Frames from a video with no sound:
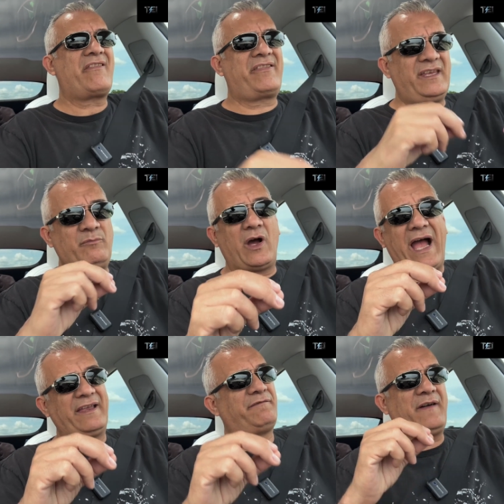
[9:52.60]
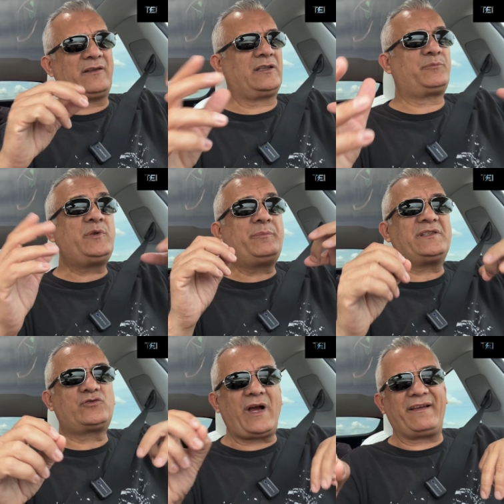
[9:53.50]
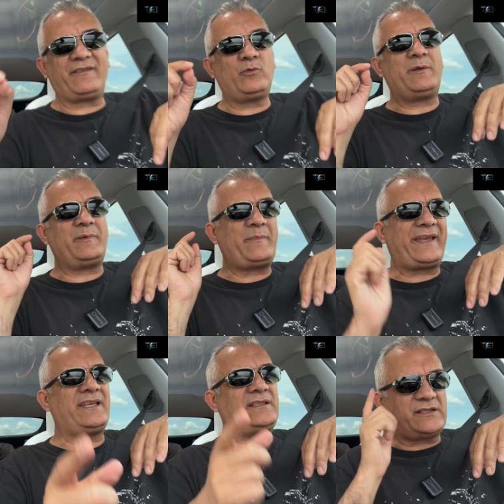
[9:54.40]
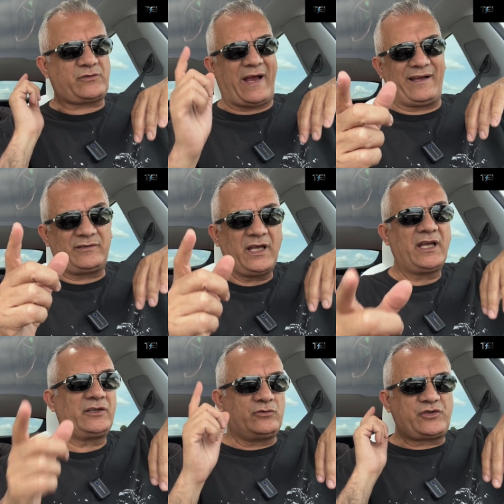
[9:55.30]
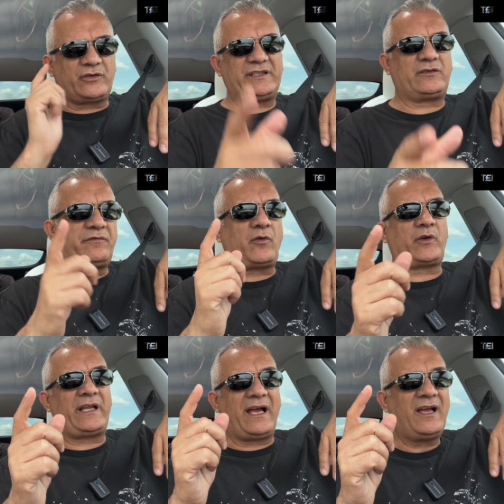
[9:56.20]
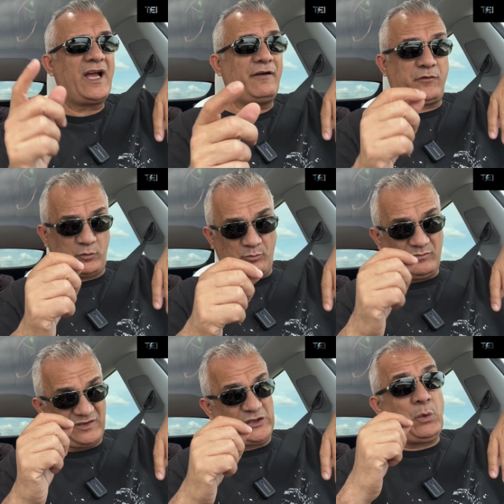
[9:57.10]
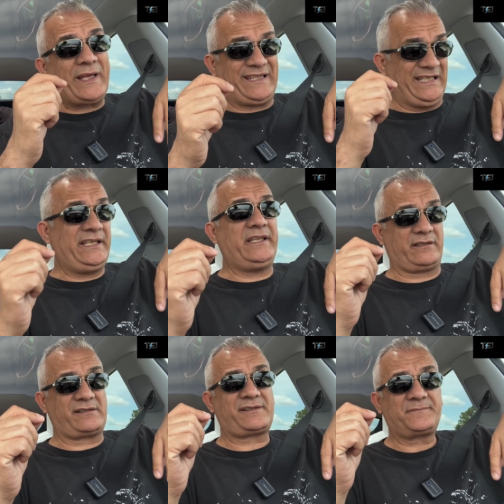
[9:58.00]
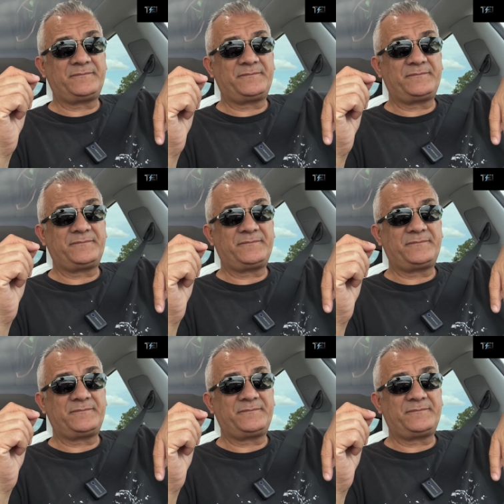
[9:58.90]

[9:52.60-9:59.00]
I found that we've been making this route, New Jersey to Florida, for 20 years.